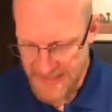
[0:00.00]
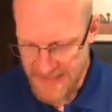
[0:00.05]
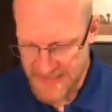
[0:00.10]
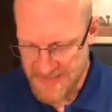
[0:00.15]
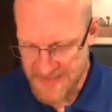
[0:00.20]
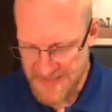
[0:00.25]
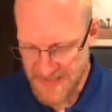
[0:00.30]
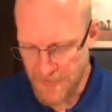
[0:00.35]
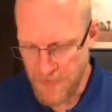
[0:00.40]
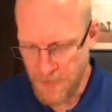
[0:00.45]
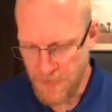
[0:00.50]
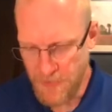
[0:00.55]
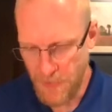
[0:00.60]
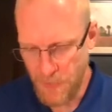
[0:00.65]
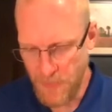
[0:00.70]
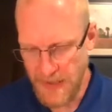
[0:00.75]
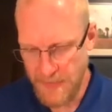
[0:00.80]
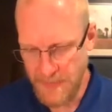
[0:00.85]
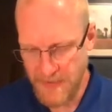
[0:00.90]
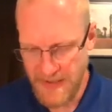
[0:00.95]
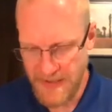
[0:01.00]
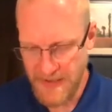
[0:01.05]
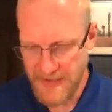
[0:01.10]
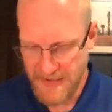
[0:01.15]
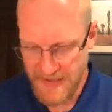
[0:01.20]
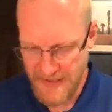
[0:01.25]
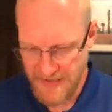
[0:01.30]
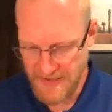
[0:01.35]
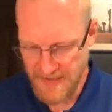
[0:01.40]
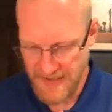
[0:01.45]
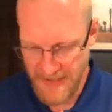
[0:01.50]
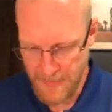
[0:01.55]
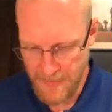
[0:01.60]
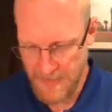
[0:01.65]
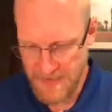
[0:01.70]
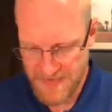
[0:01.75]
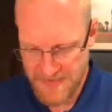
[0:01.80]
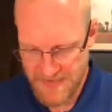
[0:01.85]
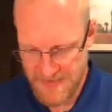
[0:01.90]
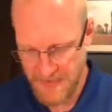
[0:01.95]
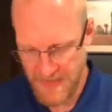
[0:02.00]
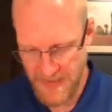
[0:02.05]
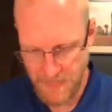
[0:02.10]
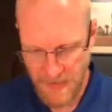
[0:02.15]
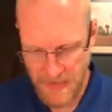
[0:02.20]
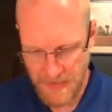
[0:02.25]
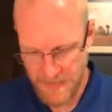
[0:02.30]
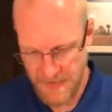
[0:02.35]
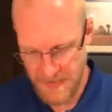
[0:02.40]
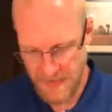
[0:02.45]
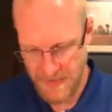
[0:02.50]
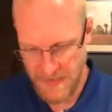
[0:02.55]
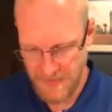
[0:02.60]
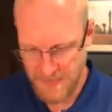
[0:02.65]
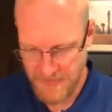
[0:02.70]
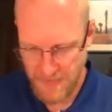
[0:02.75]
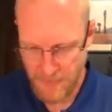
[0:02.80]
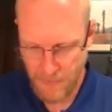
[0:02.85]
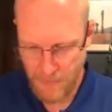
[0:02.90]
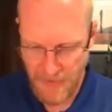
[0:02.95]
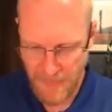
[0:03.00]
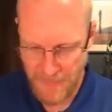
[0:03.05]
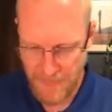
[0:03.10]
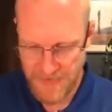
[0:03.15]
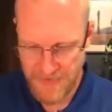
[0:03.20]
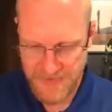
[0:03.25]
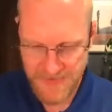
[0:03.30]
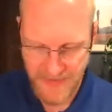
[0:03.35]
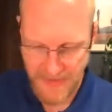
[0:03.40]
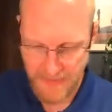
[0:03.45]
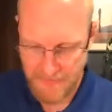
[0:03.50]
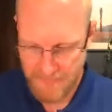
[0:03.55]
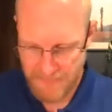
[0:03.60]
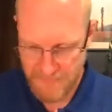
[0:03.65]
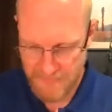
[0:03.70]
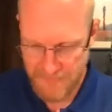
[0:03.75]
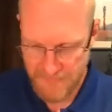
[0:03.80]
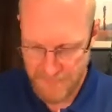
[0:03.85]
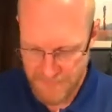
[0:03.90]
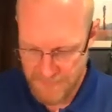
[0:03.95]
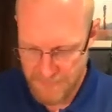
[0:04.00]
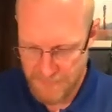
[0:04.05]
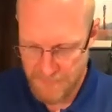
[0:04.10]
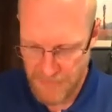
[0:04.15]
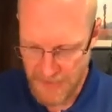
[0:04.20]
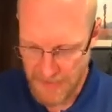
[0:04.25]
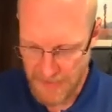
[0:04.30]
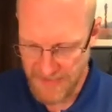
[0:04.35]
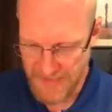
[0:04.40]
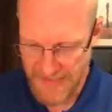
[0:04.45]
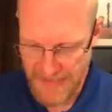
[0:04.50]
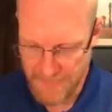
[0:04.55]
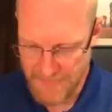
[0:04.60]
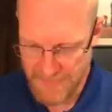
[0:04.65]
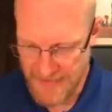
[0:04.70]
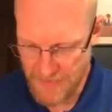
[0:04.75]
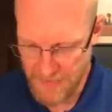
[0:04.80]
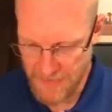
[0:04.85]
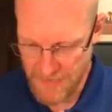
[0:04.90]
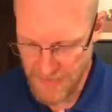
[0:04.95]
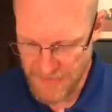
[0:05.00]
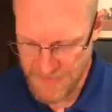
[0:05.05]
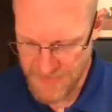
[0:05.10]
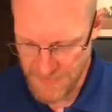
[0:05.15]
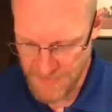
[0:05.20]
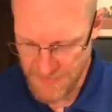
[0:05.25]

is southern Arabia and Yemen, so they probably, they're brothers, so they probably camped out close to